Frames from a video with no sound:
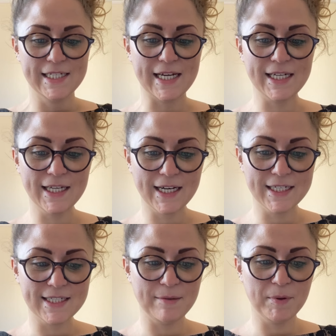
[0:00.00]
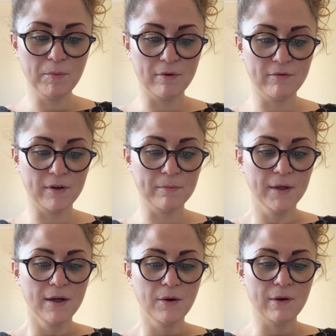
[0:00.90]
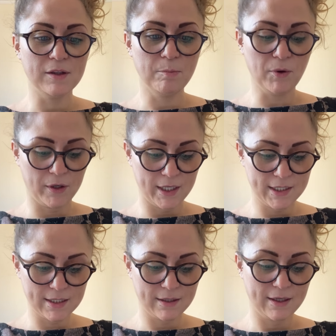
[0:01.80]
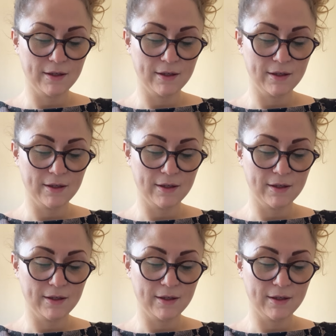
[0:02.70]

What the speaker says: Daddy and I sleep in one room while the boys